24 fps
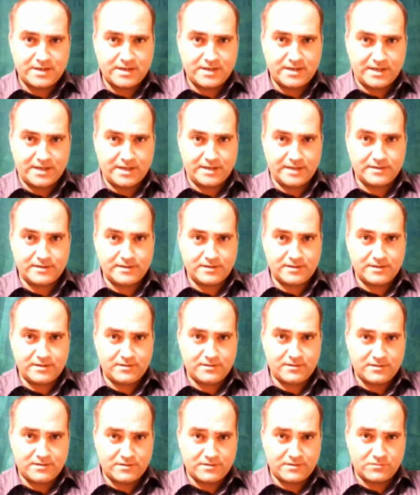And
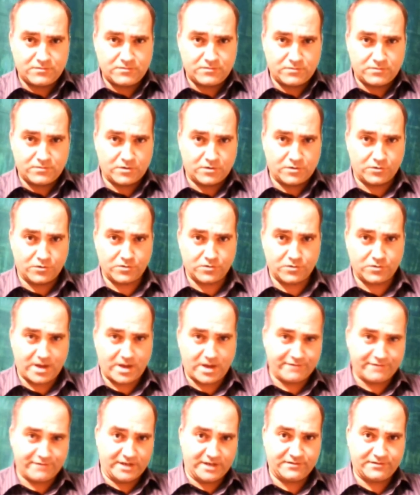her
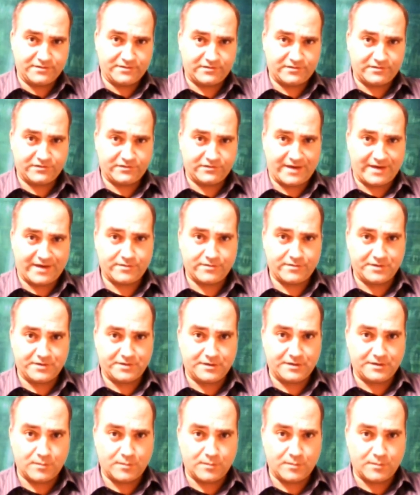evidence is how the